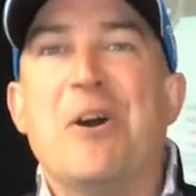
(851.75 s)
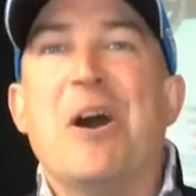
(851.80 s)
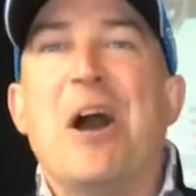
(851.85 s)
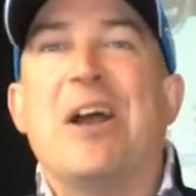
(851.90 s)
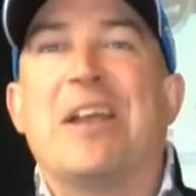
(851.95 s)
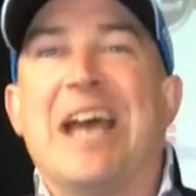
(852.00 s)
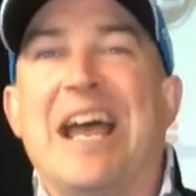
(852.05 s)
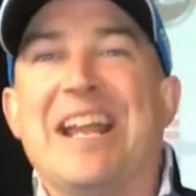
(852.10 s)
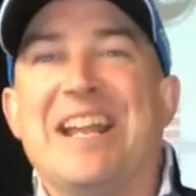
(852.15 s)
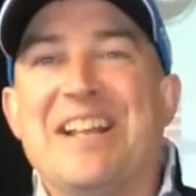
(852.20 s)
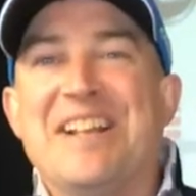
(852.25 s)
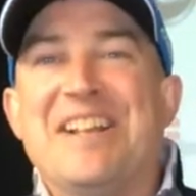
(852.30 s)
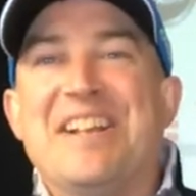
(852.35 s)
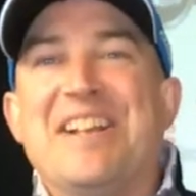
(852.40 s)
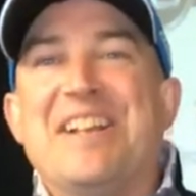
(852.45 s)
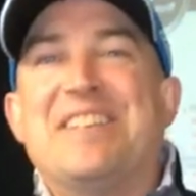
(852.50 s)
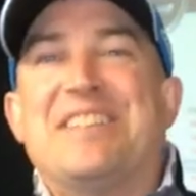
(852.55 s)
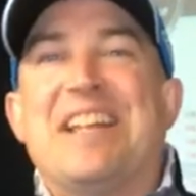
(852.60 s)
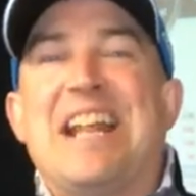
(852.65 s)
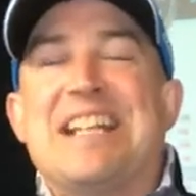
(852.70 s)
Okay,
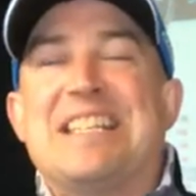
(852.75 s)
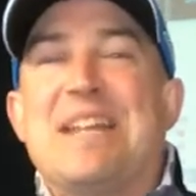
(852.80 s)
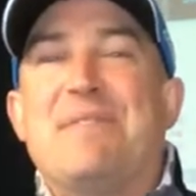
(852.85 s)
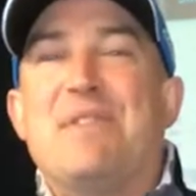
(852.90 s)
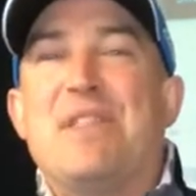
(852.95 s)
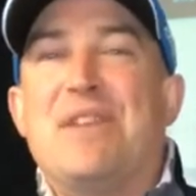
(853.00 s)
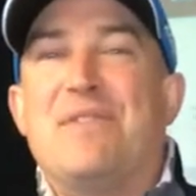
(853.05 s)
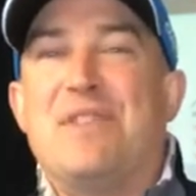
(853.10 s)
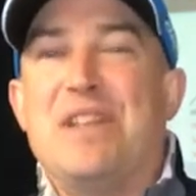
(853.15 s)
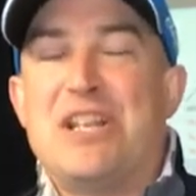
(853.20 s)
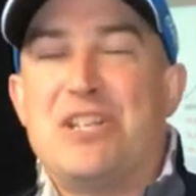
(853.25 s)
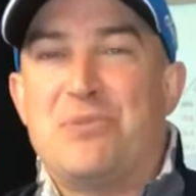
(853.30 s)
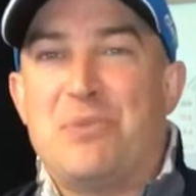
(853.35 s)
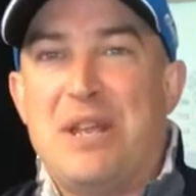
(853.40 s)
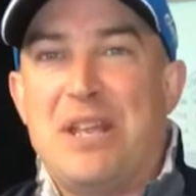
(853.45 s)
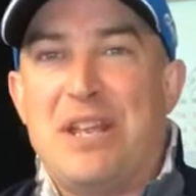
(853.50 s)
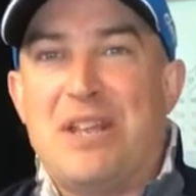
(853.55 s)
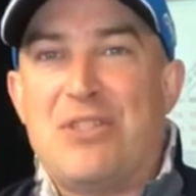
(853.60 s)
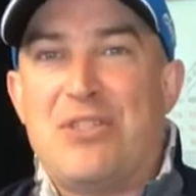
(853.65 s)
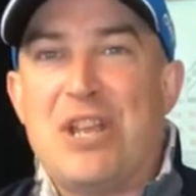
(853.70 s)
so that's everything for this
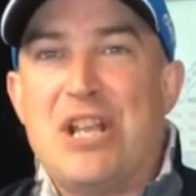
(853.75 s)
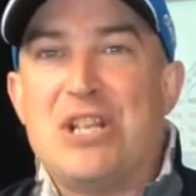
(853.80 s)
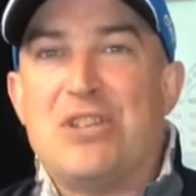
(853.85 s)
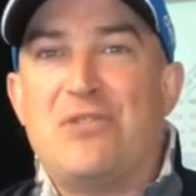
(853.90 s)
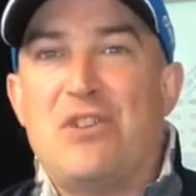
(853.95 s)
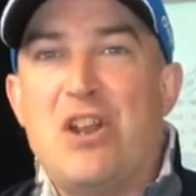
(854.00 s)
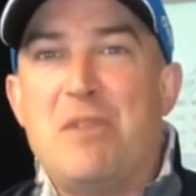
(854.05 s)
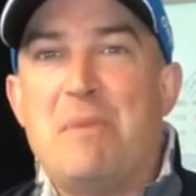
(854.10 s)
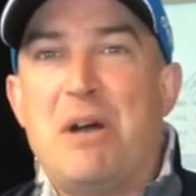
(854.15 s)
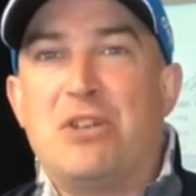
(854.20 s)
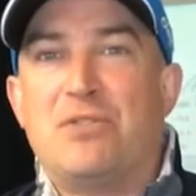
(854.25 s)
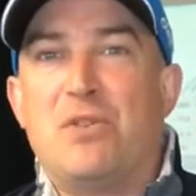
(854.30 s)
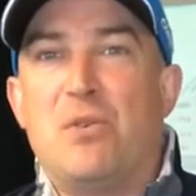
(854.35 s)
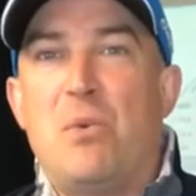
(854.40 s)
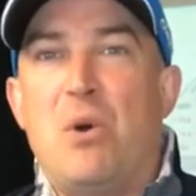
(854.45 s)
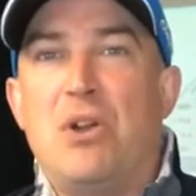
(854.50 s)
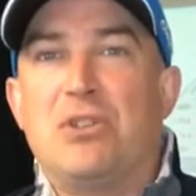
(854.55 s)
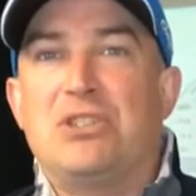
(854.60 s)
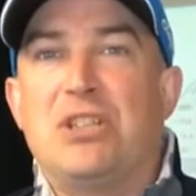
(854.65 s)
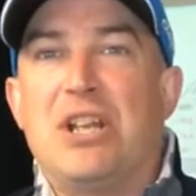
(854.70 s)
week. Thanks very much for
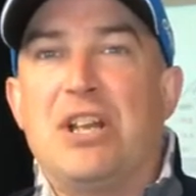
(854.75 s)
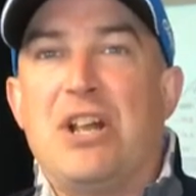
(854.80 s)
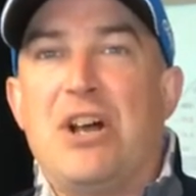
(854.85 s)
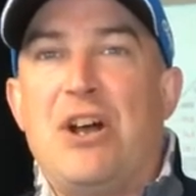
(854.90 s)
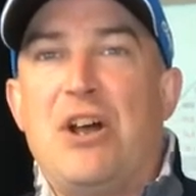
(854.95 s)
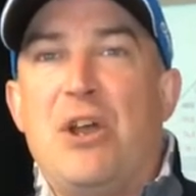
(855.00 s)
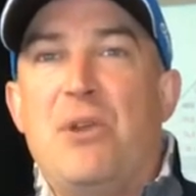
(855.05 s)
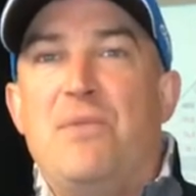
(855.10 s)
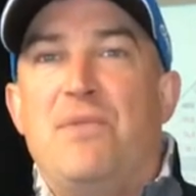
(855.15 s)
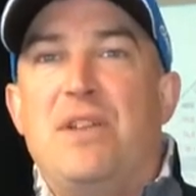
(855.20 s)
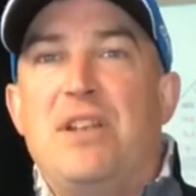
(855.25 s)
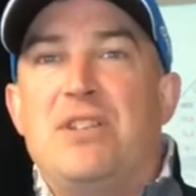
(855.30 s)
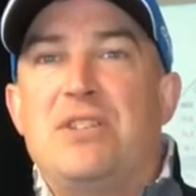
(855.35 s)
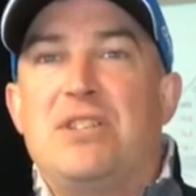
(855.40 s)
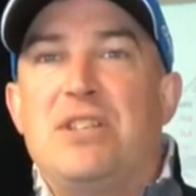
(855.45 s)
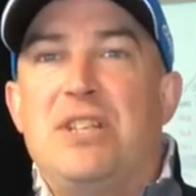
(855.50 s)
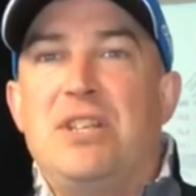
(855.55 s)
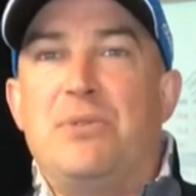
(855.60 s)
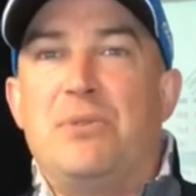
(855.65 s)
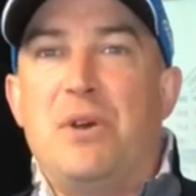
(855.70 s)
watching, and I'll hopefully
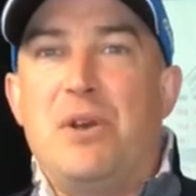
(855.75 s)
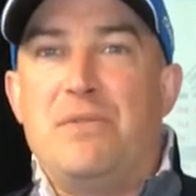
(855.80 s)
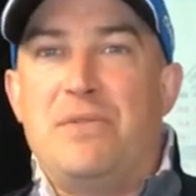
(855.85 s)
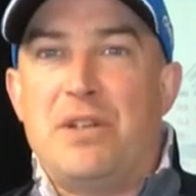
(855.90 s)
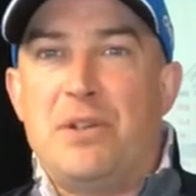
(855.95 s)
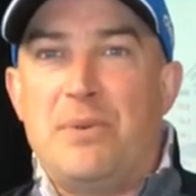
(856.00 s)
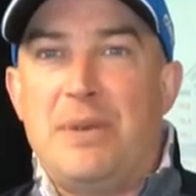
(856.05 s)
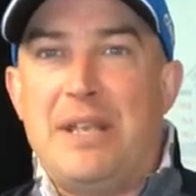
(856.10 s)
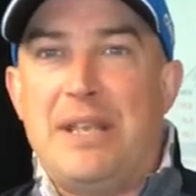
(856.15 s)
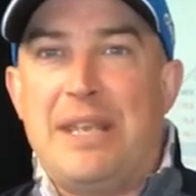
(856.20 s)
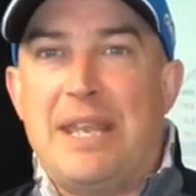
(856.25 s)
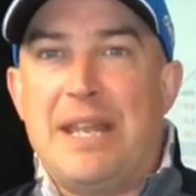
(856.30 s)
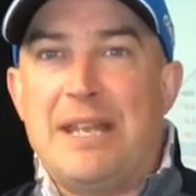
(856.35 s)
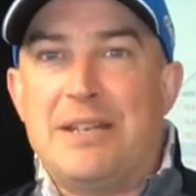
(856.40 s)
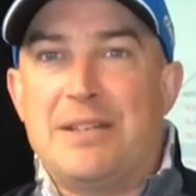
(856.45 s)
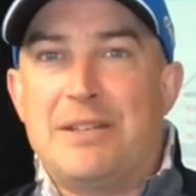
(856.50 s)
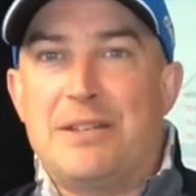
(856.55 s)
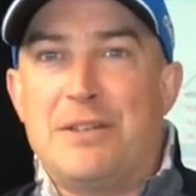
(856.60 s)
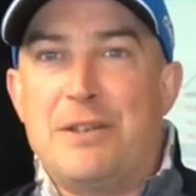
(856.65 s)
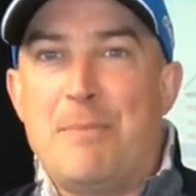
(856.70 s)
see you over the
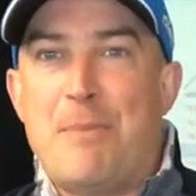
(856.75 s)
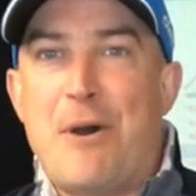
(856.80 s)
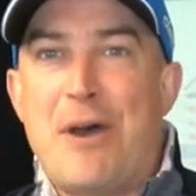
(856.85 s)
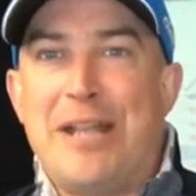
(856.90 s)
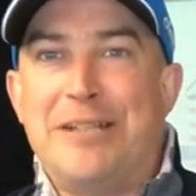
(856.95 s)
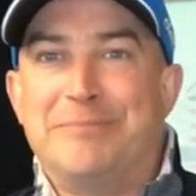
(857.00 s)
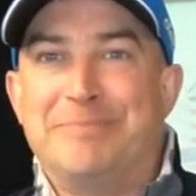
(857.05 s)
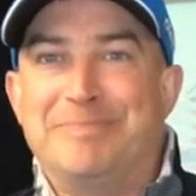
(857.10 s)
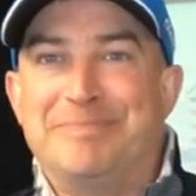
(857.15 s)
weekend. Goodbye.